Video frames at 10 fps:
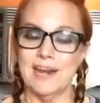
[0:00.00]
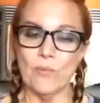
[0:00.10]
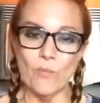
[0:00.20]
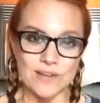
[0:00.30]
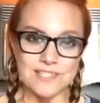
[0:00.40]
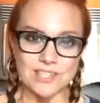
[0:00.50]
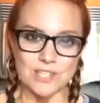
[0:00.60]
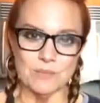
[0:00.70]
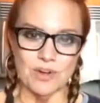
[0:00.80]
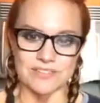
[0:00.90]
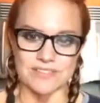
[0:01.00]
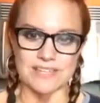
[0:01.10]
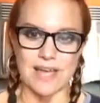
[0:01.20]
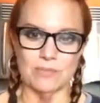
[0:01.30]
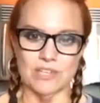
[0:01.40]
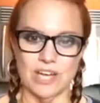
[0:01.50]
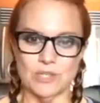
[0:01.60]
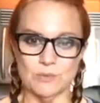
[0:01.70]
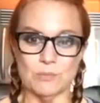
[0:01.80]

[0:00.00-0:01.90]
And it wasn't just because of the time change.